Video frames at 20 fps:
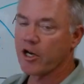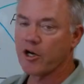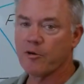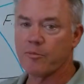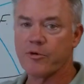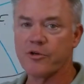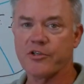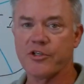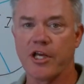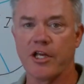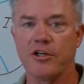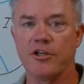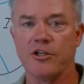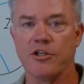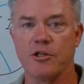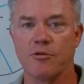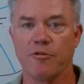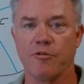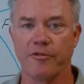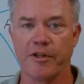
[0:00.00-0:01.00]
percentage
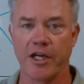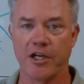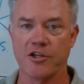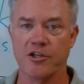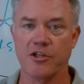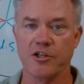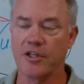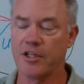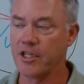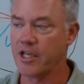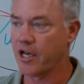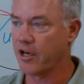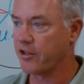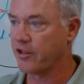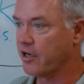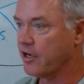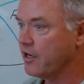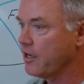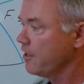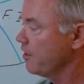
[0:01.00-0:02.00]
in reflection to the
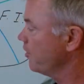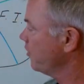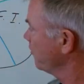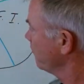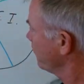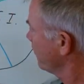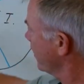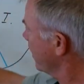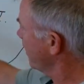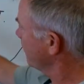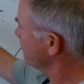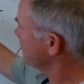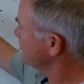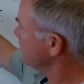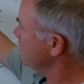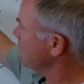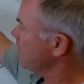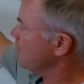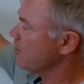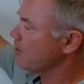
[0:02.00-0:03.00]
other. Perhaps
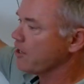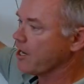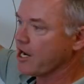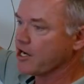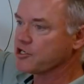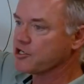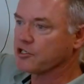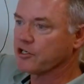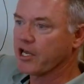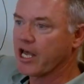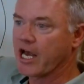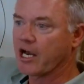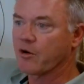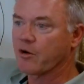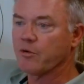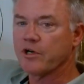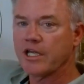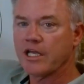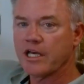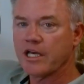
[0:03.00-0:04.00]
the international
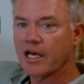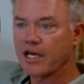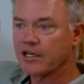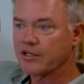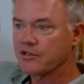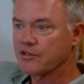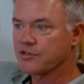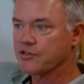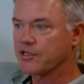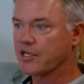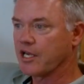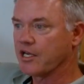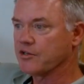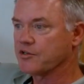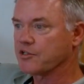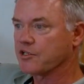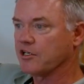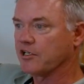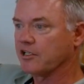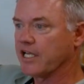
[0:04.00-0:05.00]
equity has
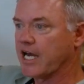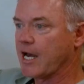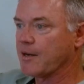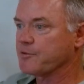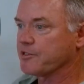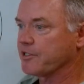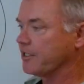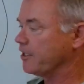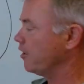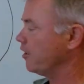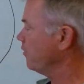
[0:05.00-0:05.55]
collapsed a little